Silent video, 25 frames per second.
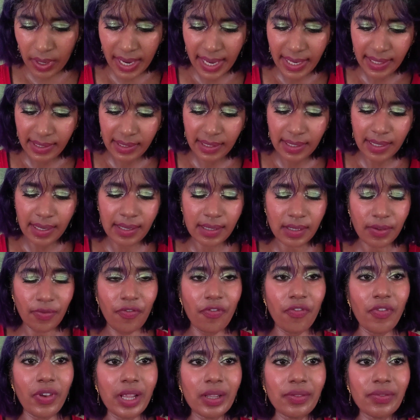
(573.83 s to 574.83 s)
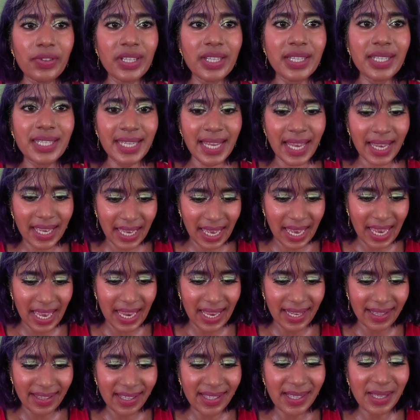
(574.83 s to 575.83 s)
next is Velvet
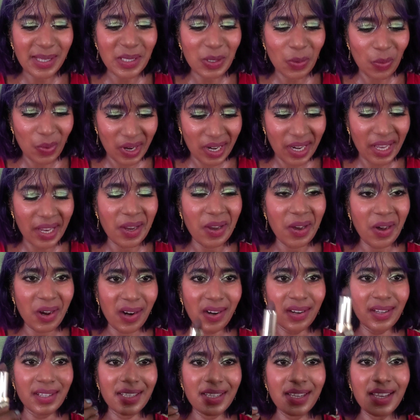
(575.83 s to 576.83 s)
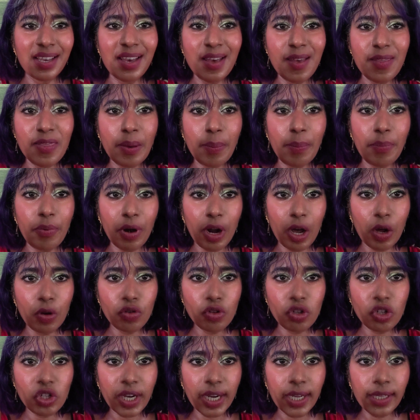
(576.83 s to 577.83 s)
Decade. This is the one I got, the
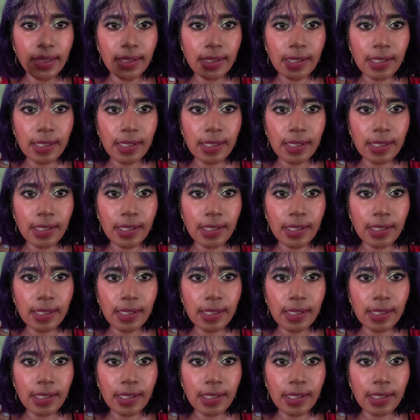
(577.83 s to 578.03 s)
brown shade.